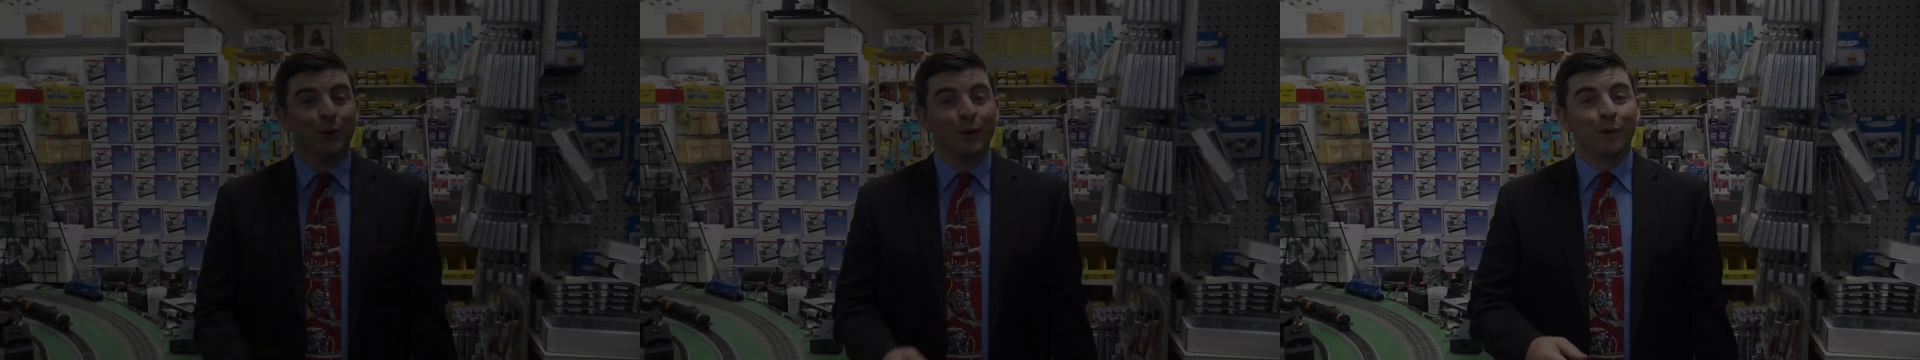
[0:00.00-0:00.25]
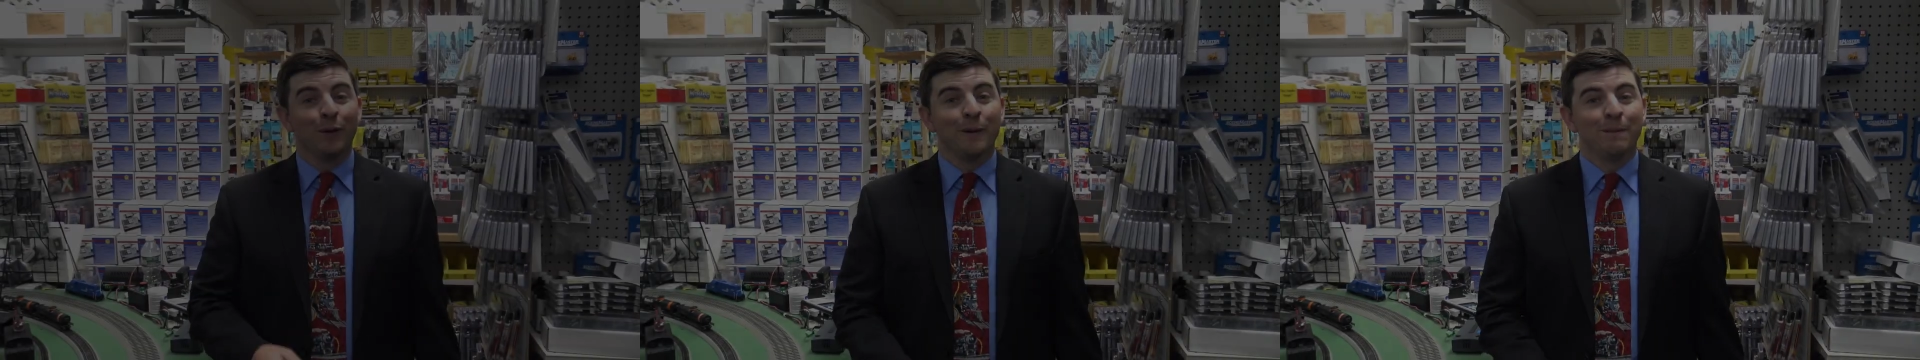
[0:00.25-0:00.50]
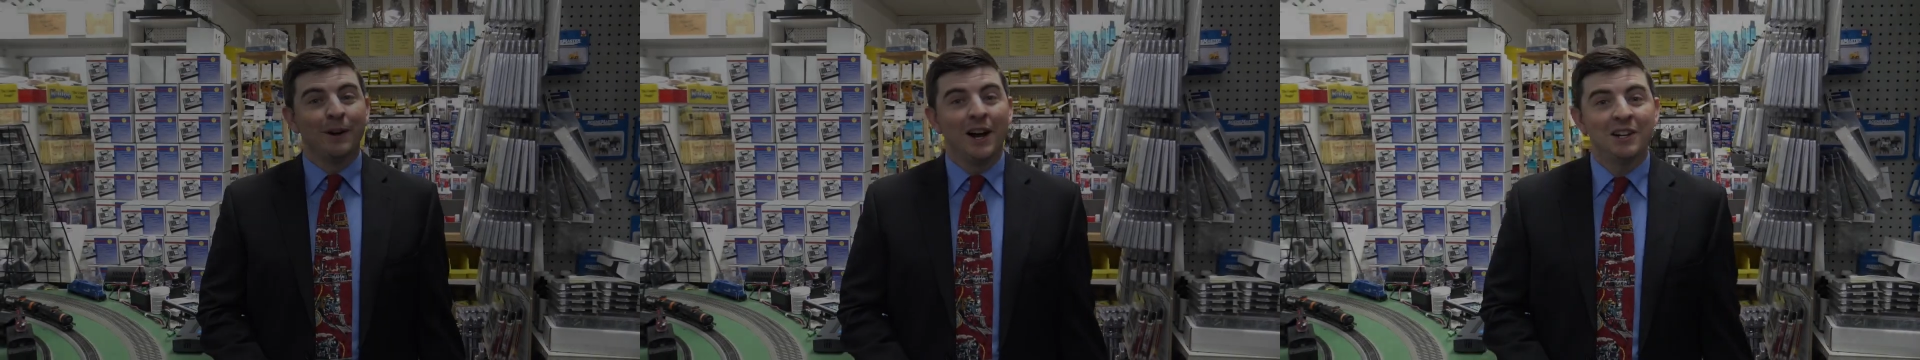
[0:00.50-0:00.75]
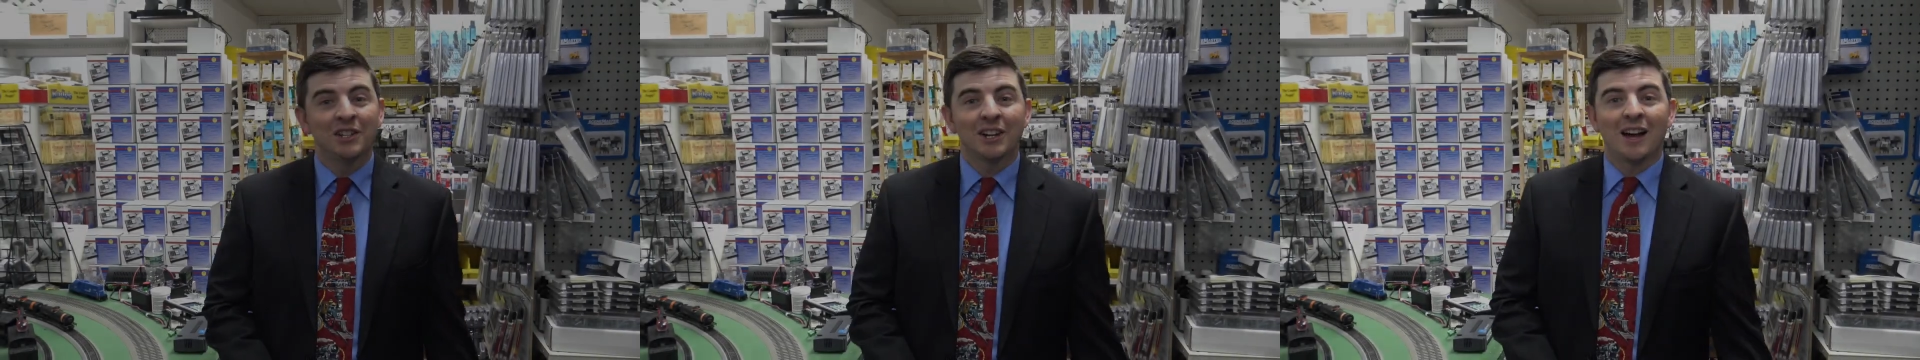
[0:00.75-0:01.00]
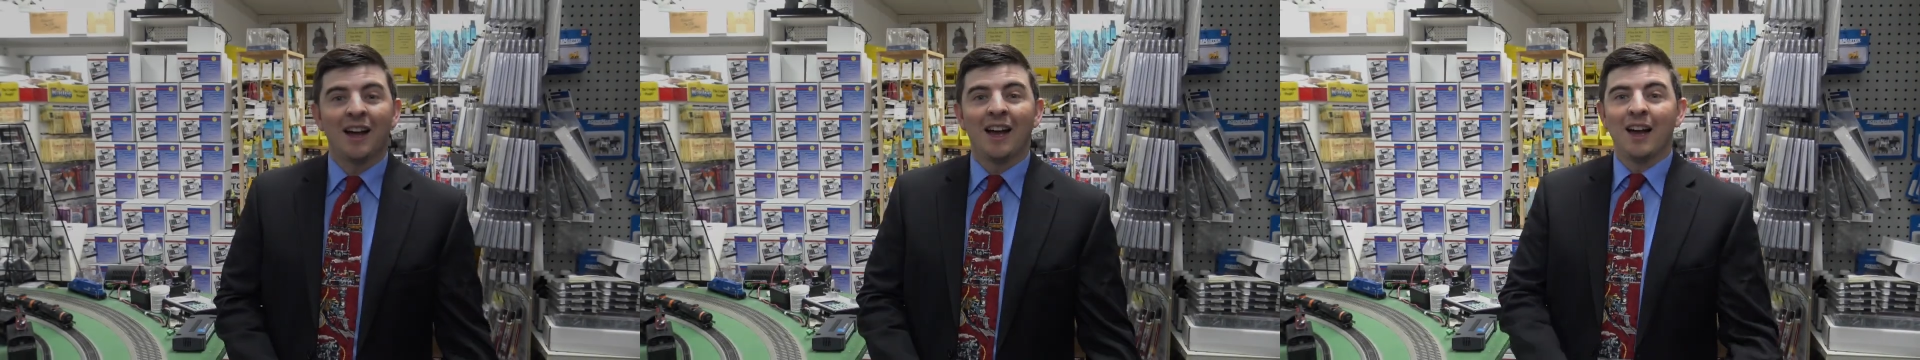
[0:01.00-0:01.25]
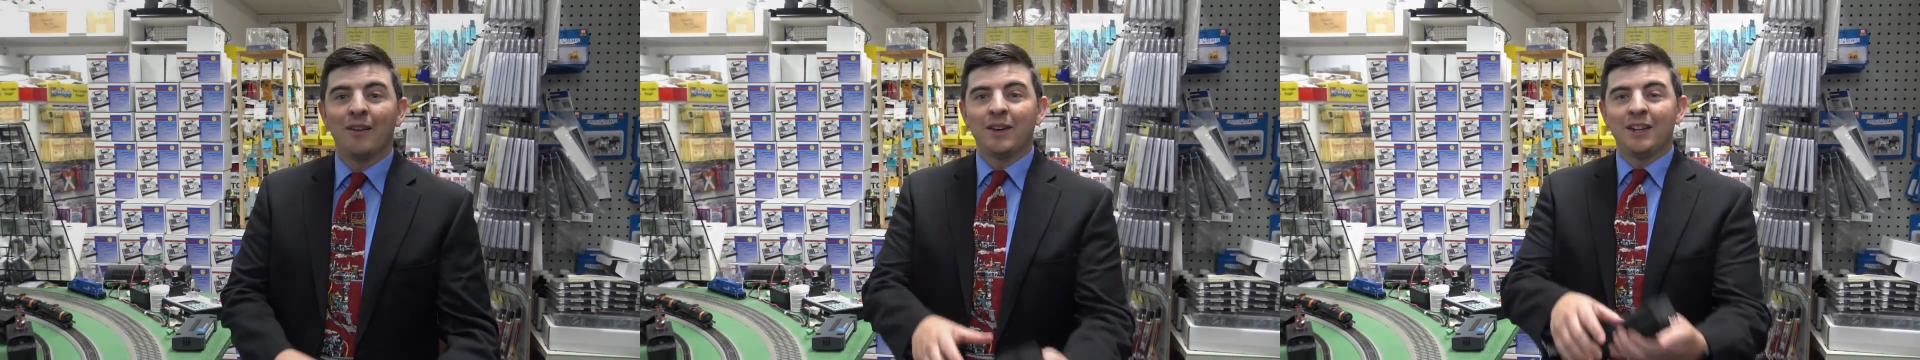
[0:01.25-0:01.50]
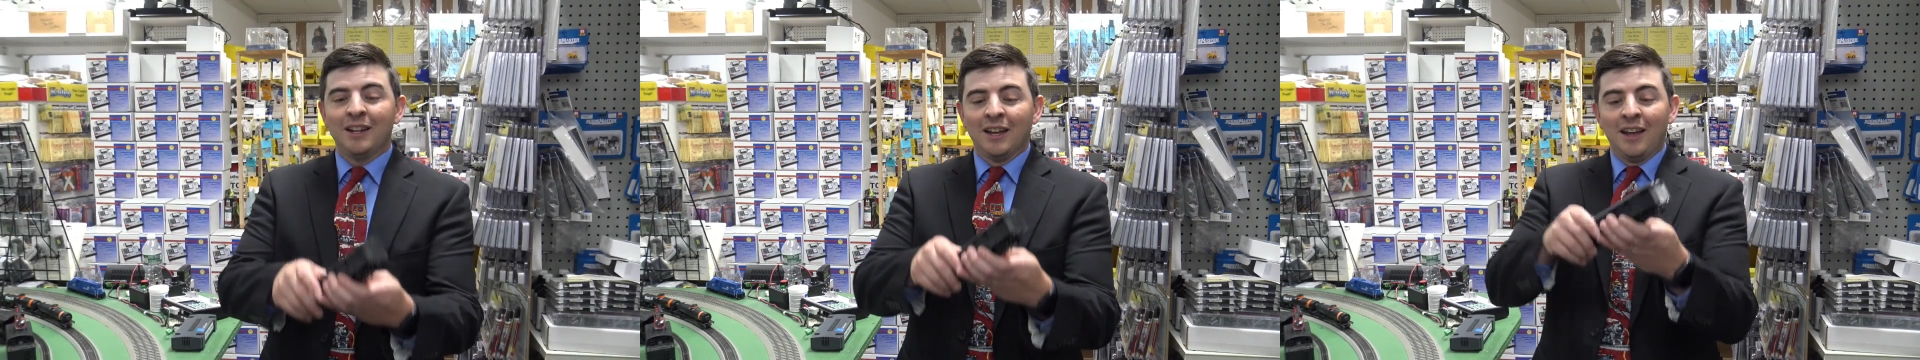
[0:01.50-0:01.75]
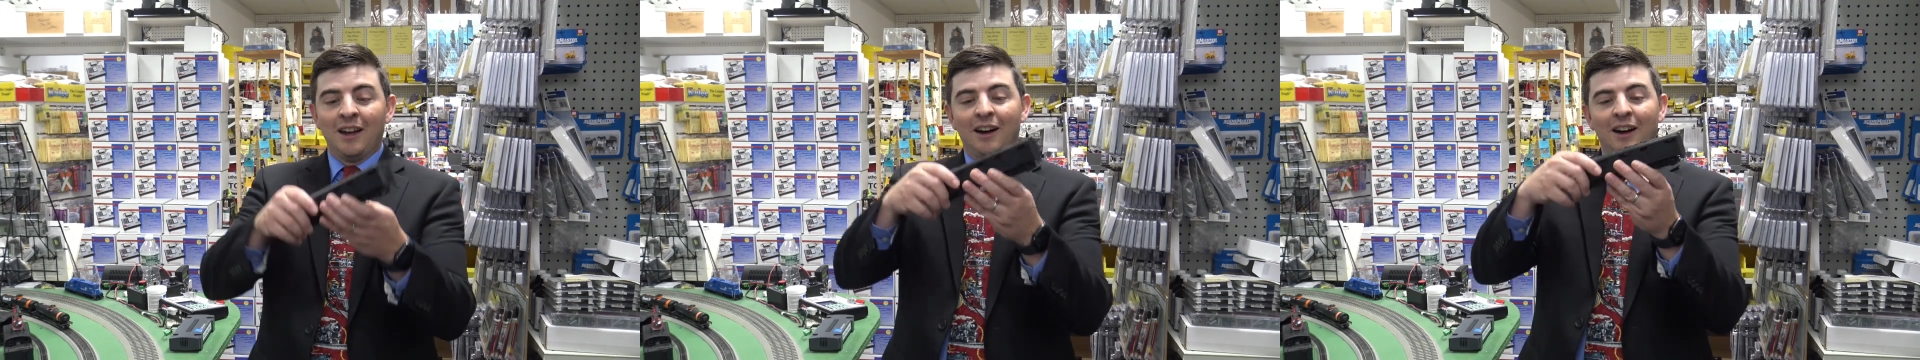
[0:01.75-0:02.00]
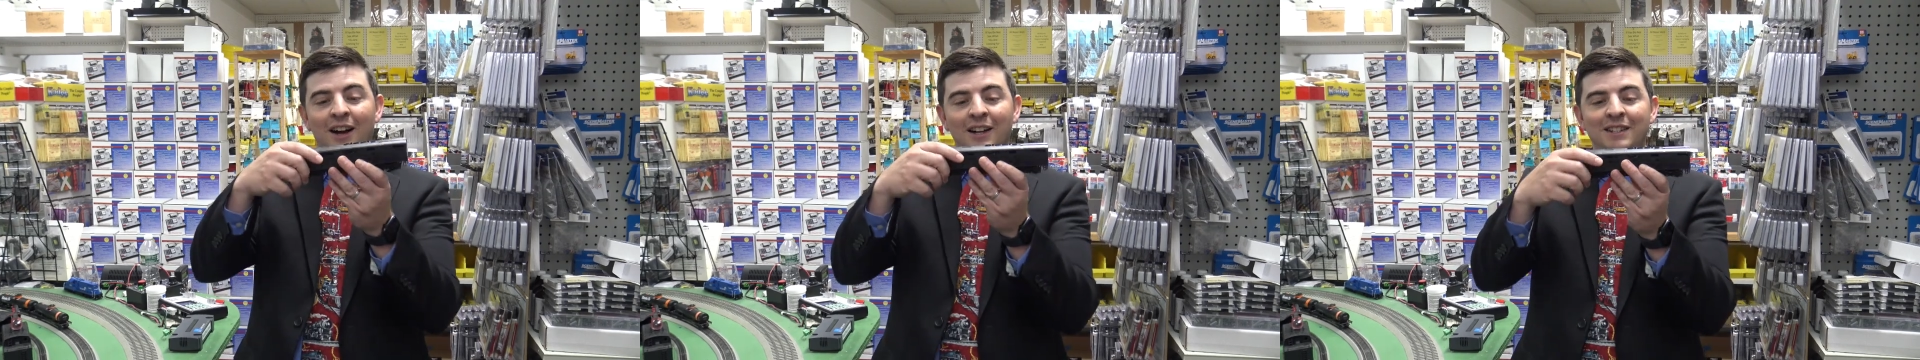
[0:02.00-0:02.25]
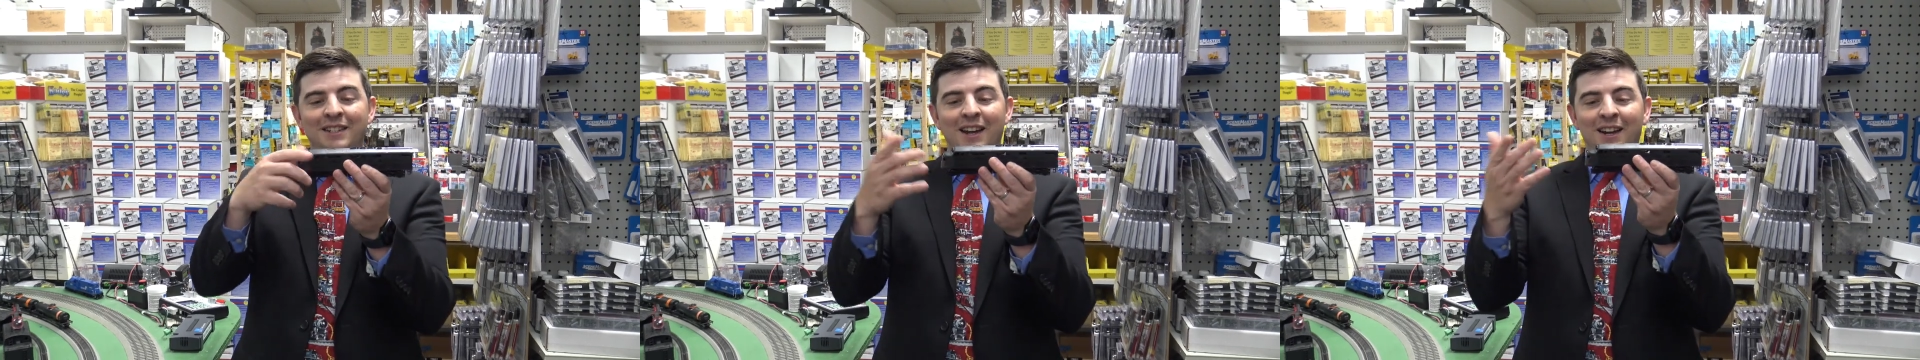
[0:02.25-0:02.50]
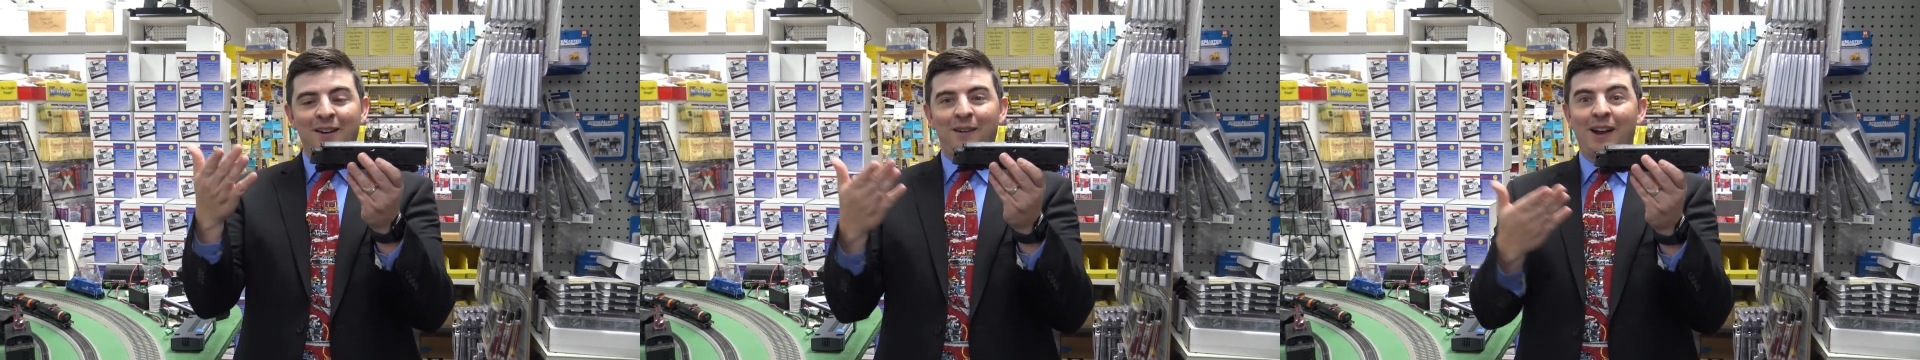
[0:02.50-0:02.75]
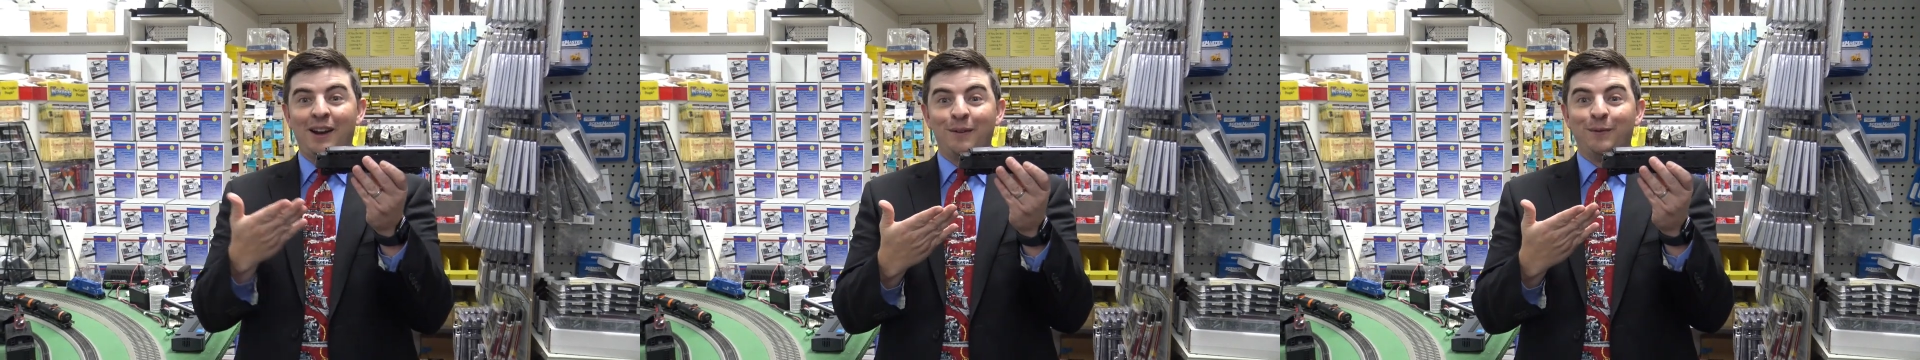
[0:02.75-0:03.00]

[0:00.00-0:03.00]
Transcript: looking for a project, I haven't undecorated